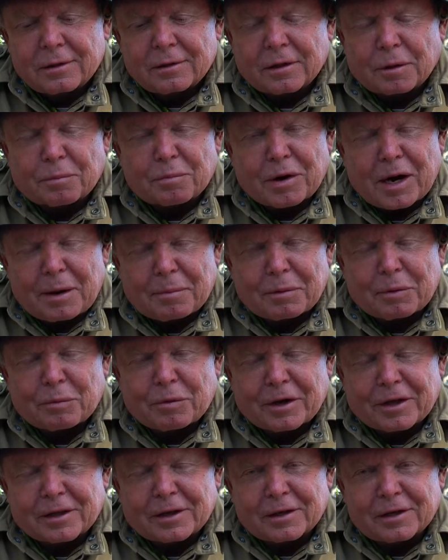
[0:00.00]
The problem
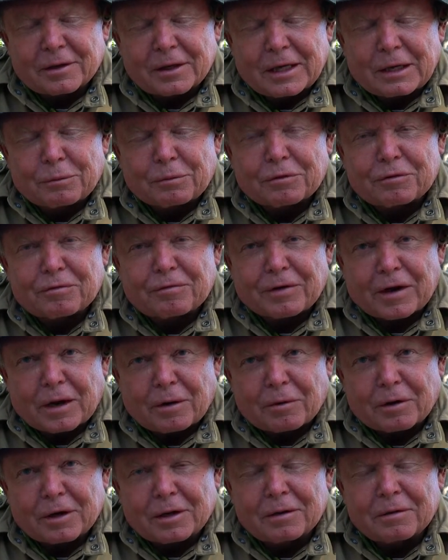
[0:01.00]
with it, it was
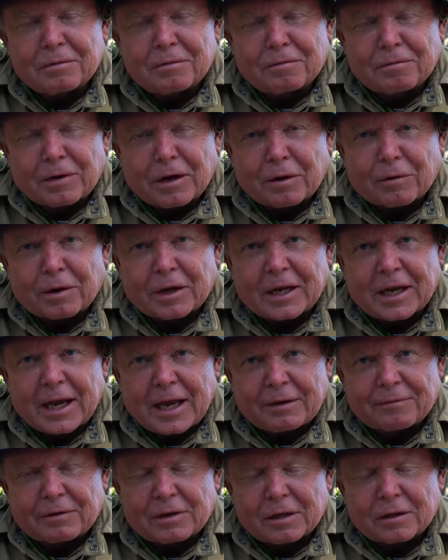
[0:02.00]
very, very
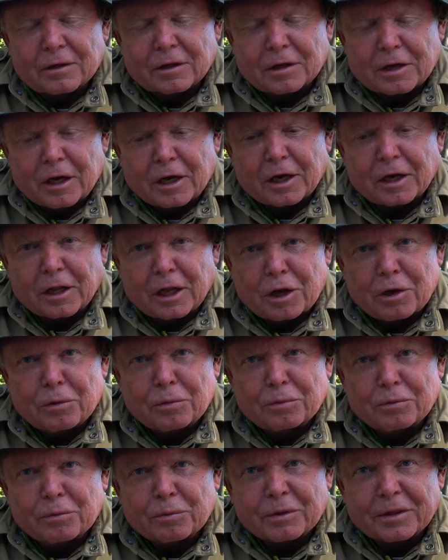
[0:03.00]
heavy. The gun
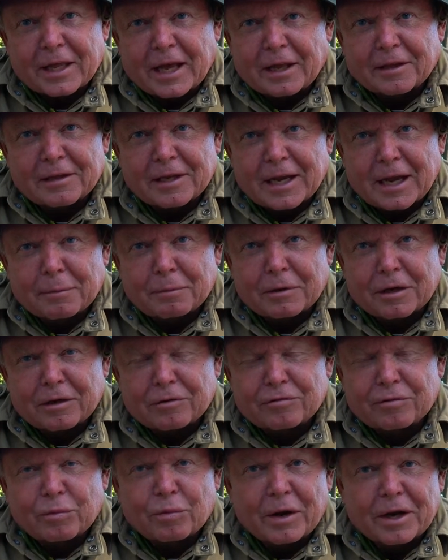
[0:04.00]
alone, without the
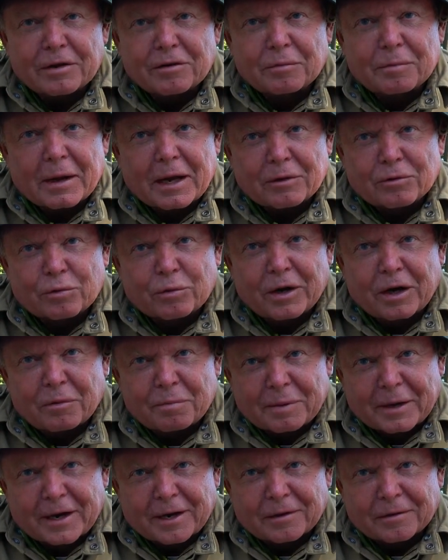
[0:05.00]
ammunition, weighs about 12
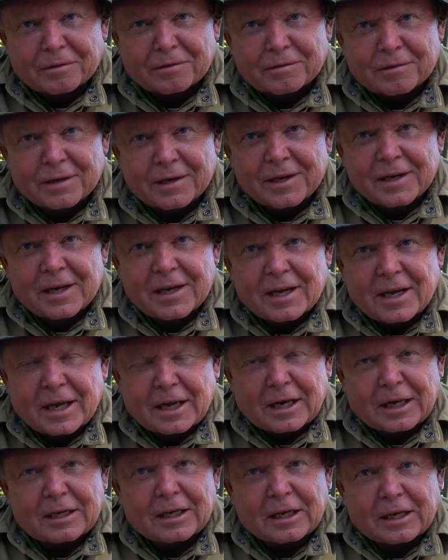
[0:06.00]
pounds,
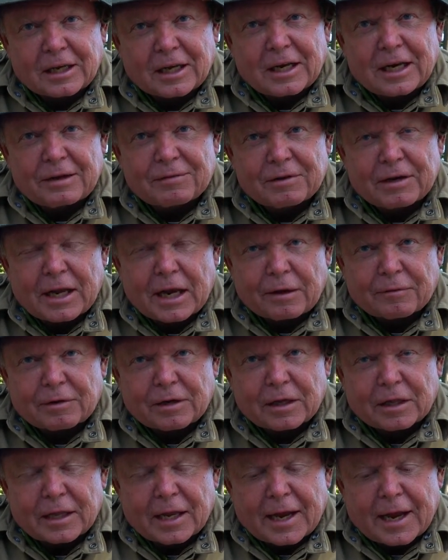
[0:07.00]
and it could get even heavier
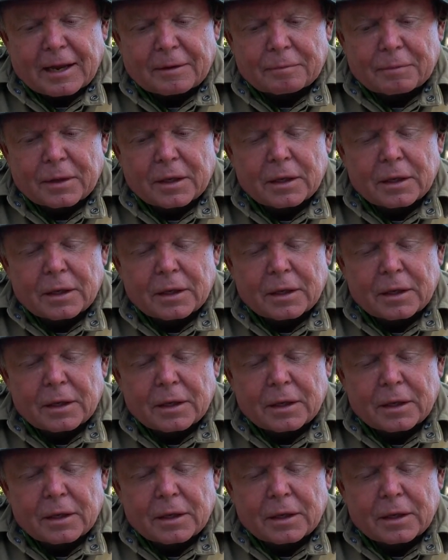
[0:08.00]
than that.